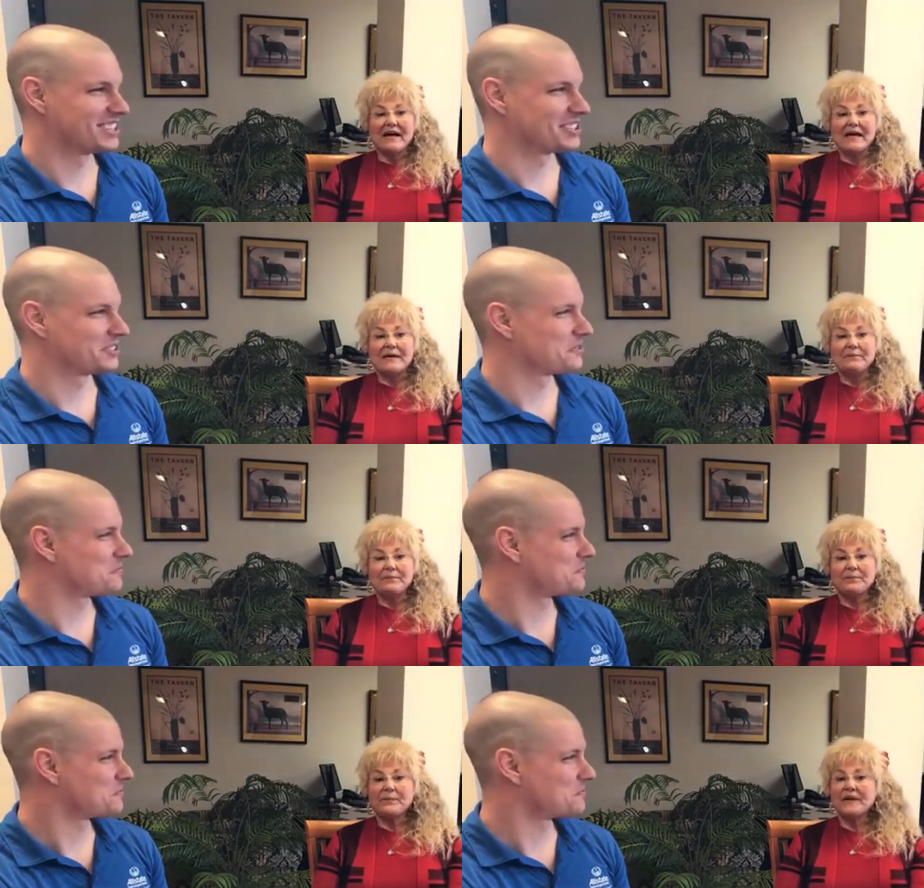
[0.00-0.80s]

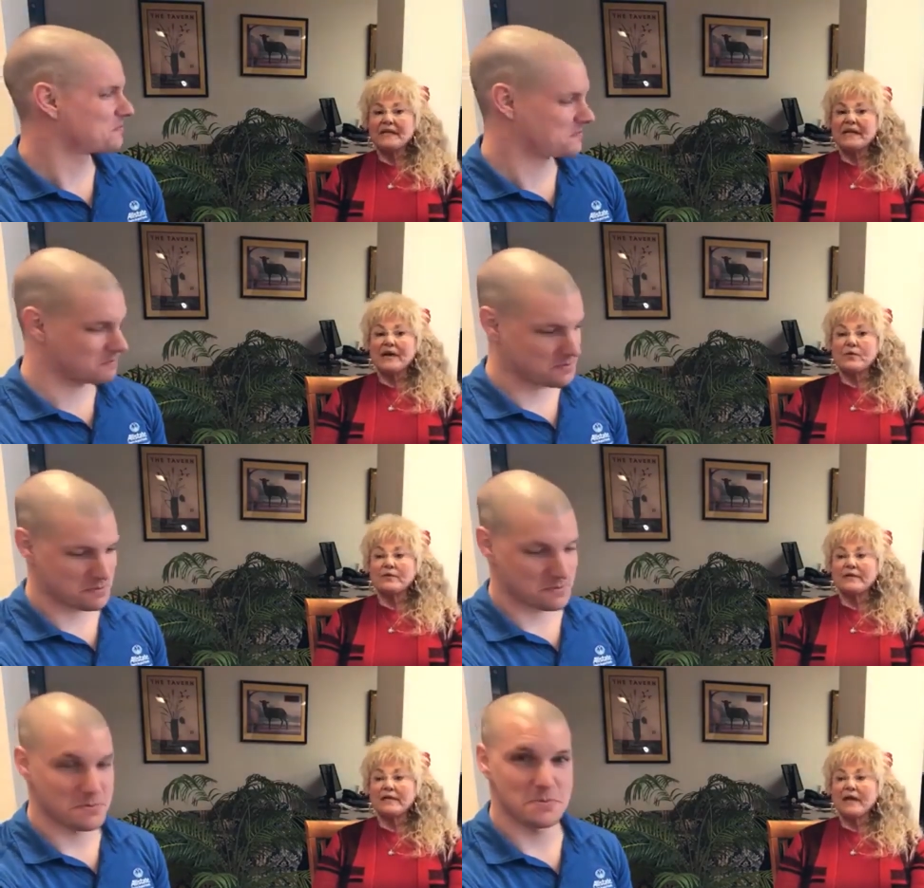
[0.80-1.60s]
Speaker 1: Um, but not
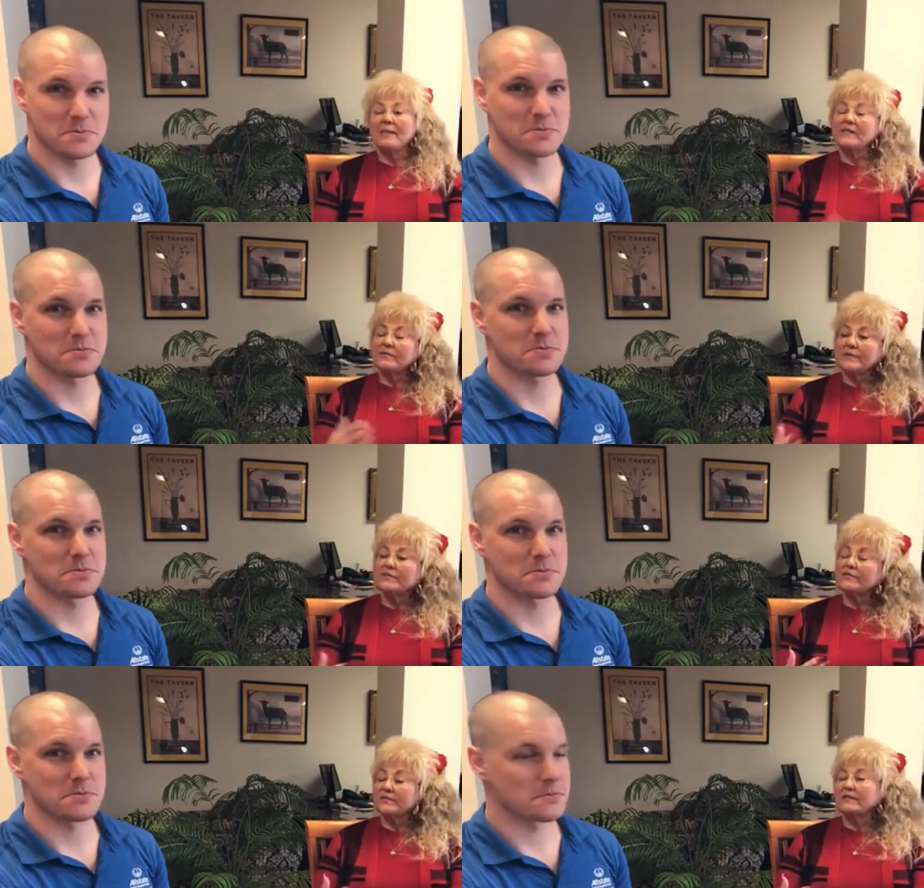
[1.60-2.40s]
only, I mean, this
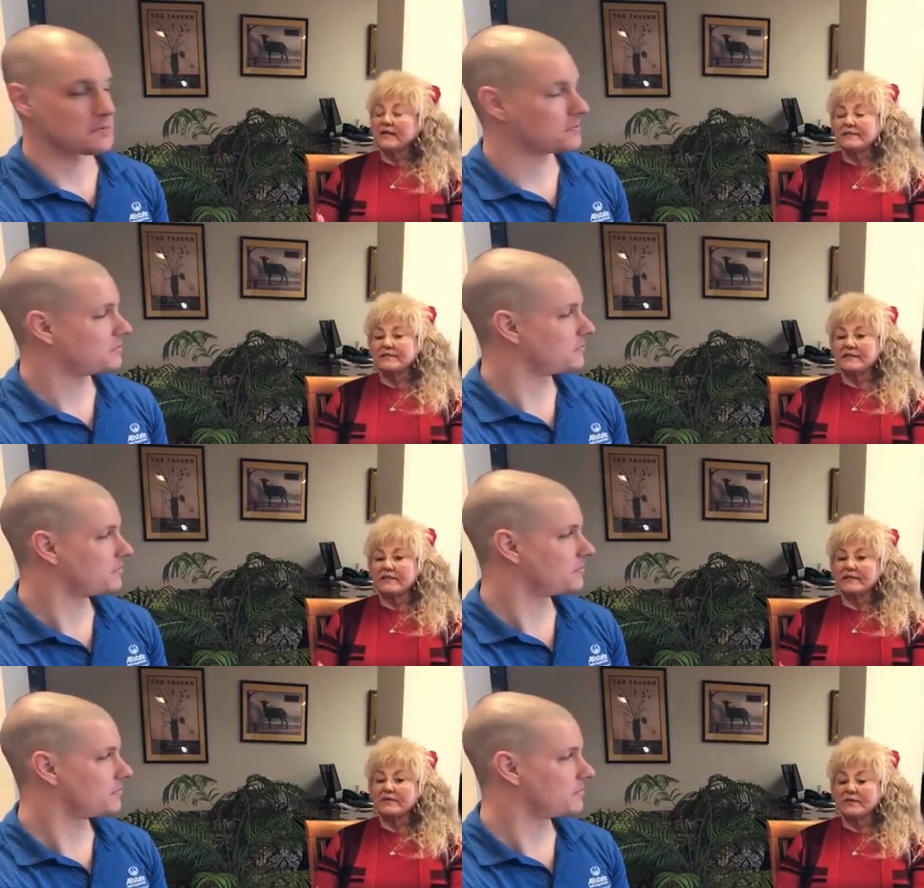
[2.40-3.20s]
wasn't just a
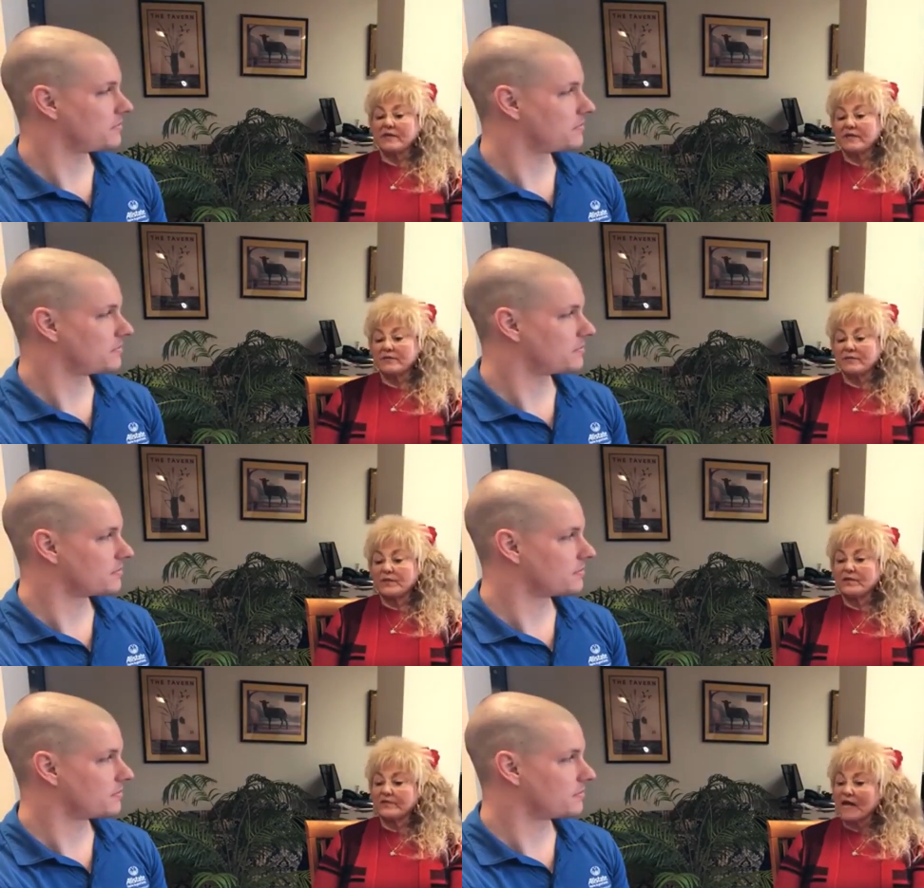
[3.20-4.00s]
lesson. It's a it
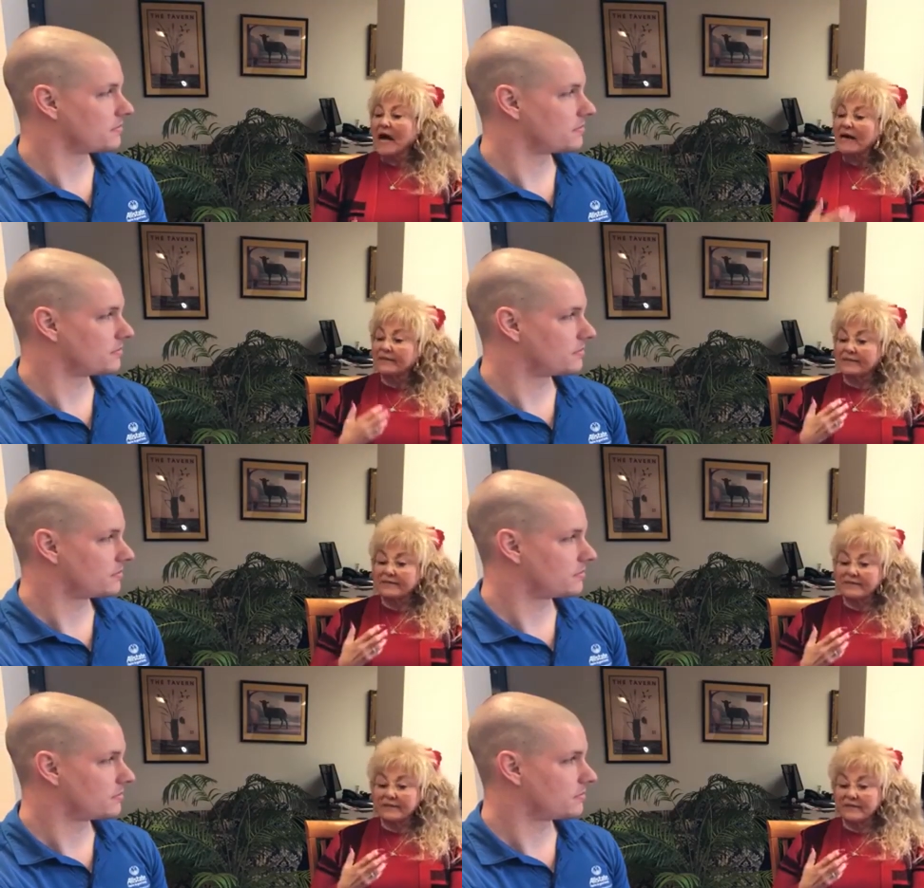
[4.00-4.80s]
it's an
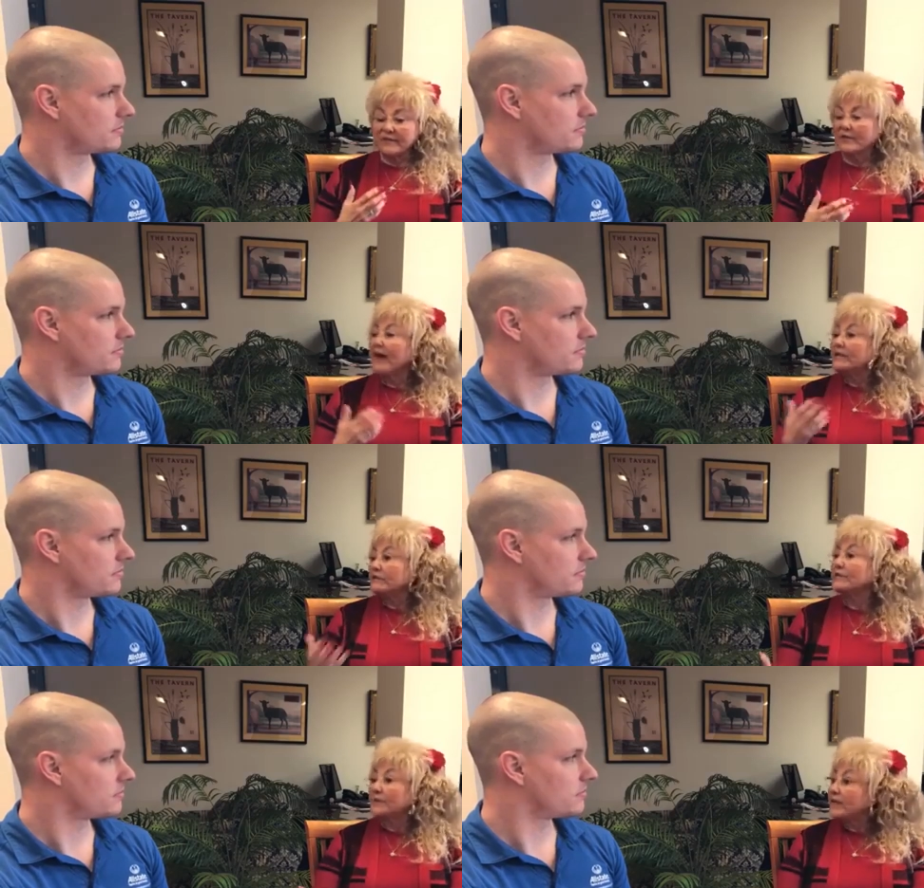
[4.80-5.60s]
honest
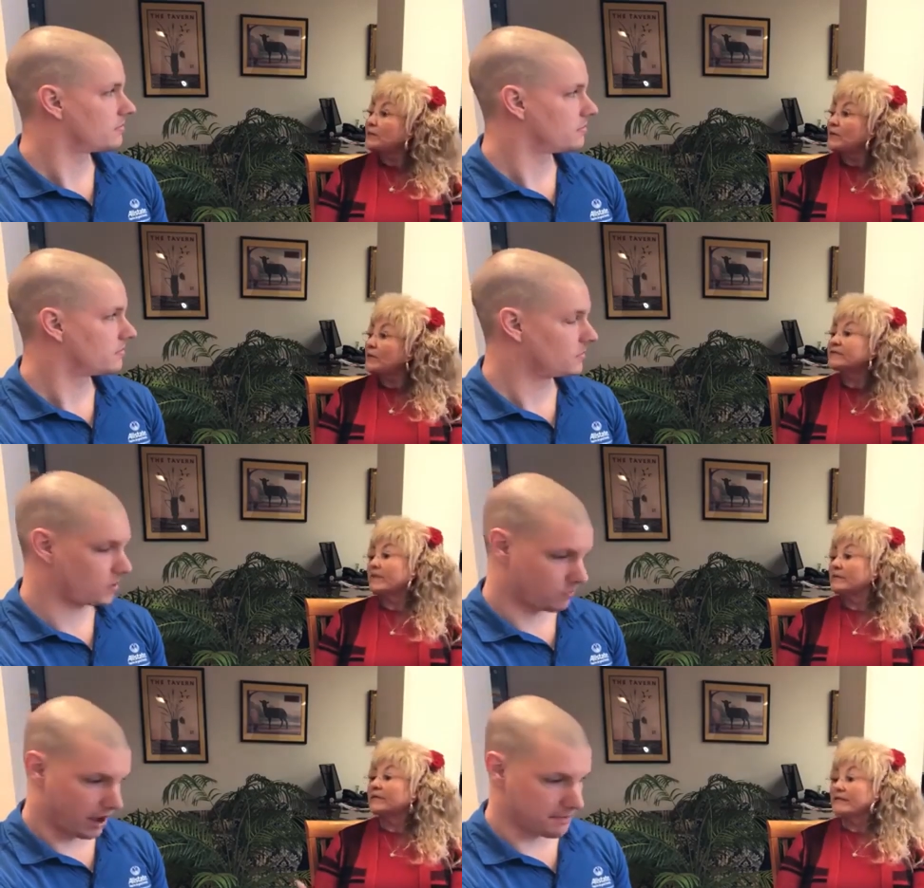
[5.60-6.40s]
interaction with people because
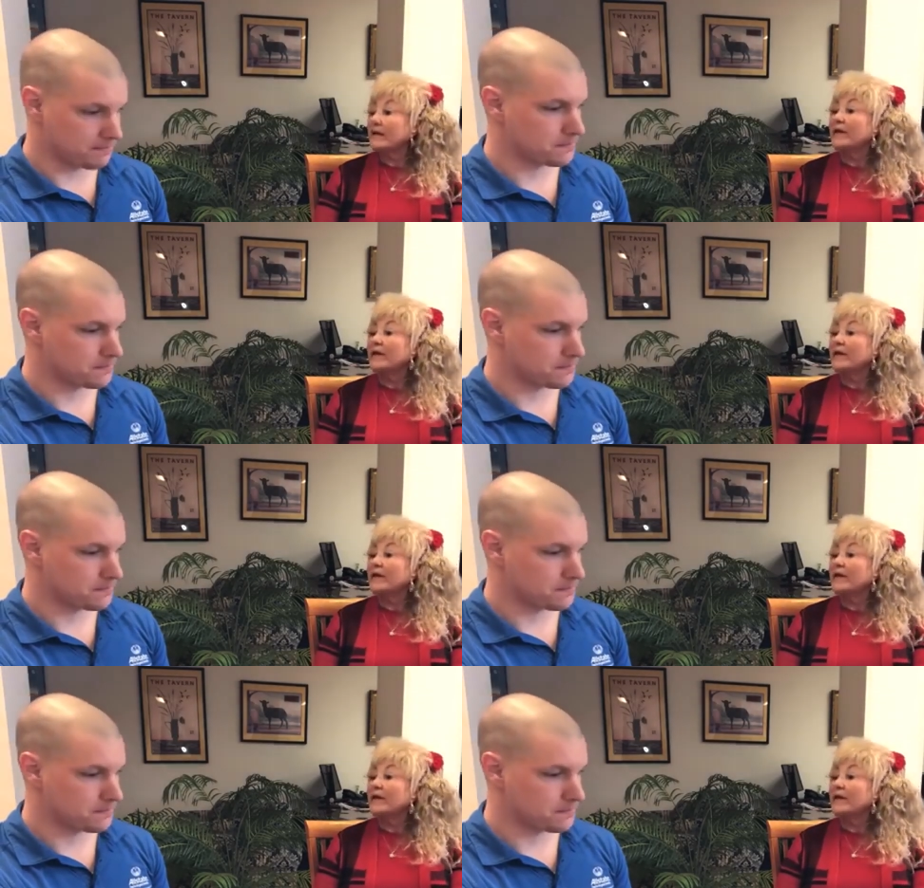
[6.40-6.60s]
I really right.